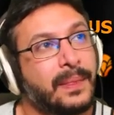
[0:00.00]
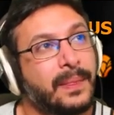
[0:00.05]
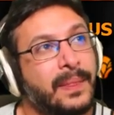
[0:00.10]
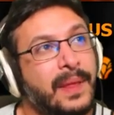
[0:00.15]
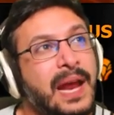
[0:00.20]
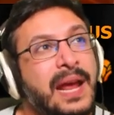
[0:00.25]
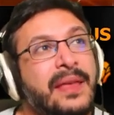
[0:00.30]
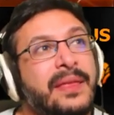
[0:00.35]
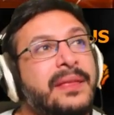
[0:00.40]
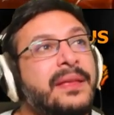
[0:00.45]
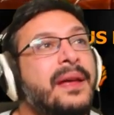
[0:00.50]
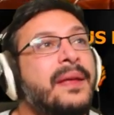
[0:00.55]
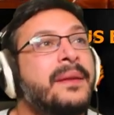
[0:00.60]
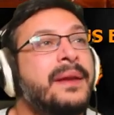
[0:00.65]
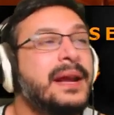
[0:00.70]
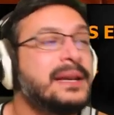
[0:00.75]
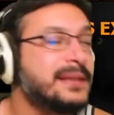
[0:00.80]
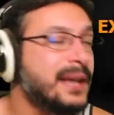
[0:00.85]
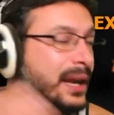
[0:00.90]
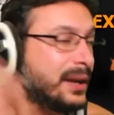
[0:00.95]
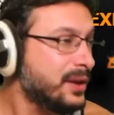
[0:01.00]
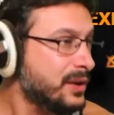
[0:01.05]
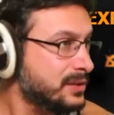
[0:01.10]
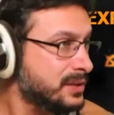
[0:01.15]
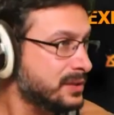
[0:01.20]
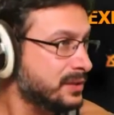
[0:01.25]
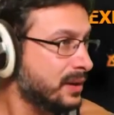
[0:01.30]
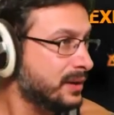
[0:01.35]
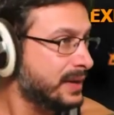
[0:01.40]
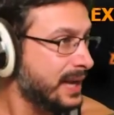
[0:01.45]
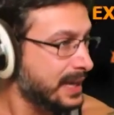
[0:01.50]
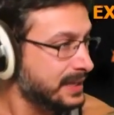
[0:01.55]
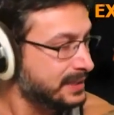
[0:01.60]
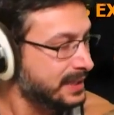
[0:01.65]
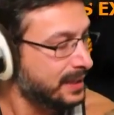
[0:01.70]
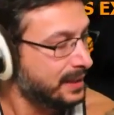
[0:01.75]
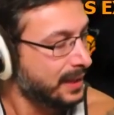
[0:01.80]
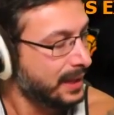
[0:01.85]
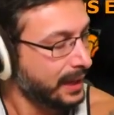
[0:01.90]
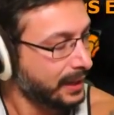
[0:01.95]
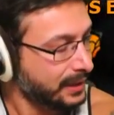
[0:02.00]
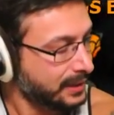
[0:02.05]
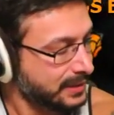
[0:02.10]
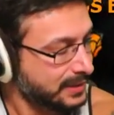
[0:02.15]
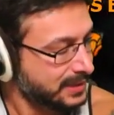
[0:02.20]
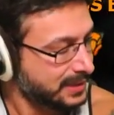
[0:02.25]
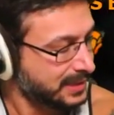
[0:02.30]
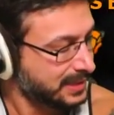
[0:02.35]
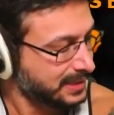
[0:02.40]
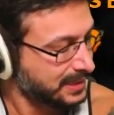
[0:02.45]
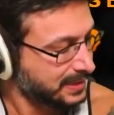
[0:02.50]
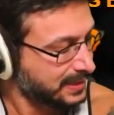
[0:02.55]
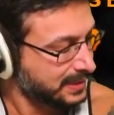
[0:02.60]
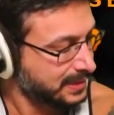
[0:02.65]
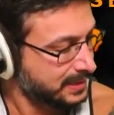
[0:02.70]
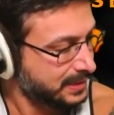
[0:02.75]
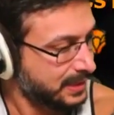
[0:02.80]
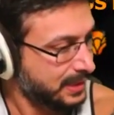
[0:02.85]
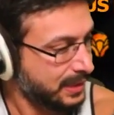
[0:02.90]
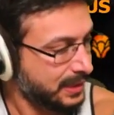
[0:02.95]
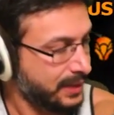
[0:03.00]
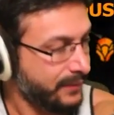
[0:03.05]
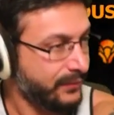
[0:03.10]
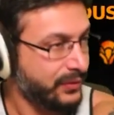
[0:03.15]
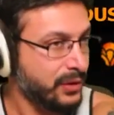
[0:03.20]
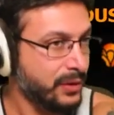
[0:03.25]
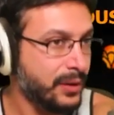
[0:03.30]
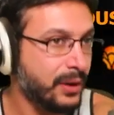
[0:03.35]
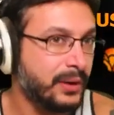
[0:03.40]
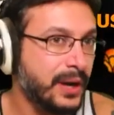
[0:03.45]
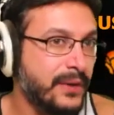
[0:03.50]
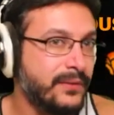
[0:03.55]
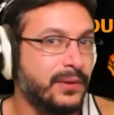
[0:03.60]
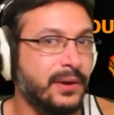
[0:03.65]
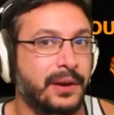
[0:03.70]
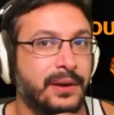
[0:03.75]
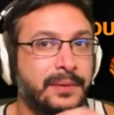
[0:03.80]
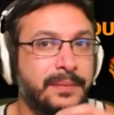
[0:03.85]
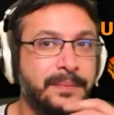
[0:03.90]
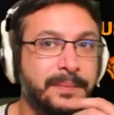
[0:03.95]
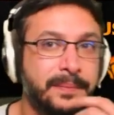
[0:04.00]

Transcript: The decks that can use this are decks that like can fuel the graveyard,